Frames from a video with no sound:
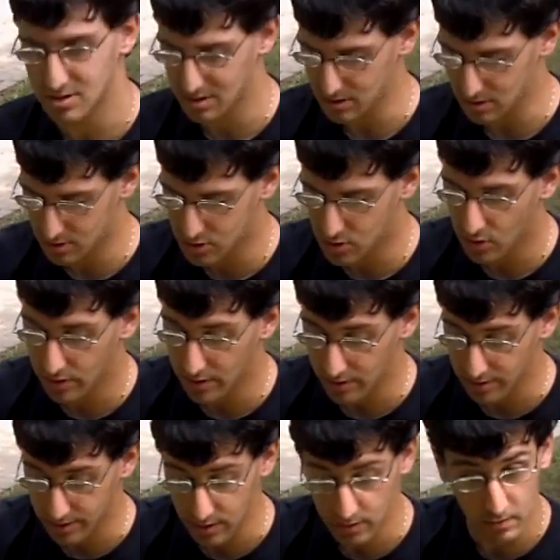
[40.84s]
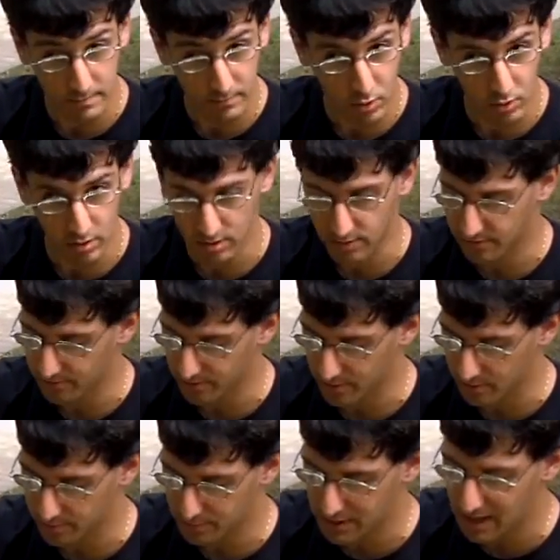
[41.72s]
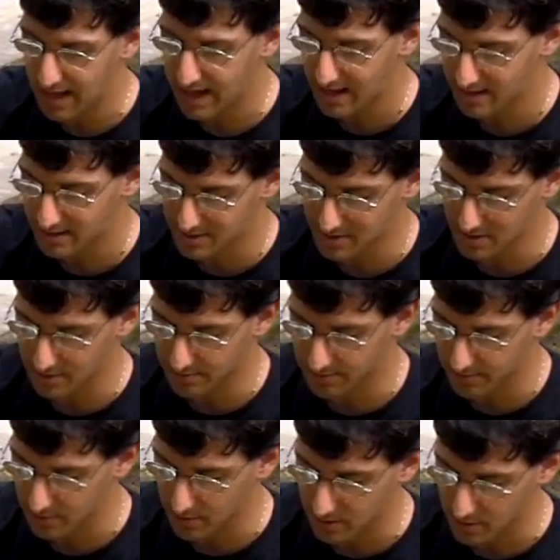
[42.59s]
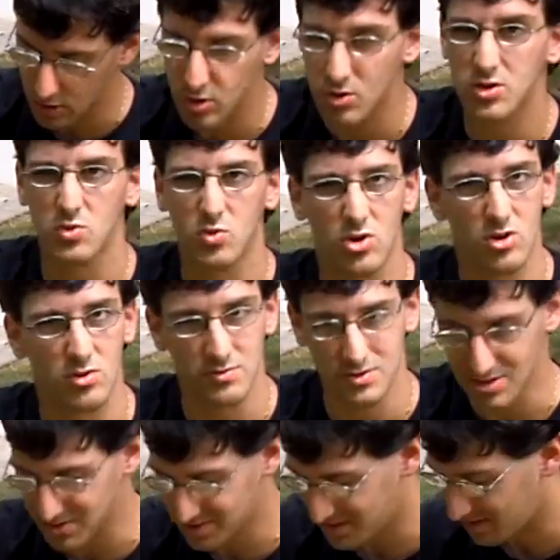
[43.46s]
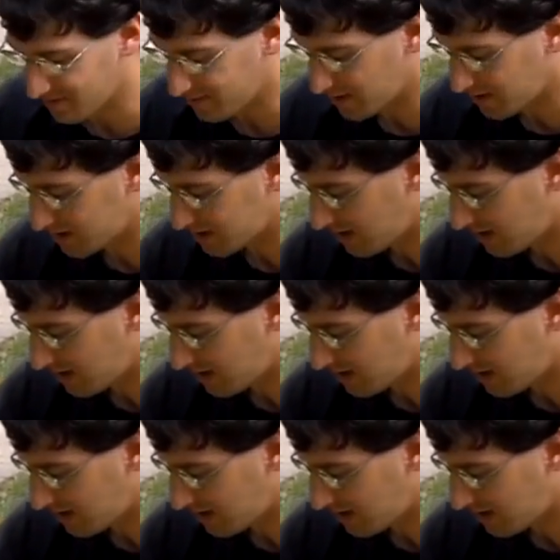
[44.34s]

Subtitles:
to the soil that are important for plants and for earthworms and stuff like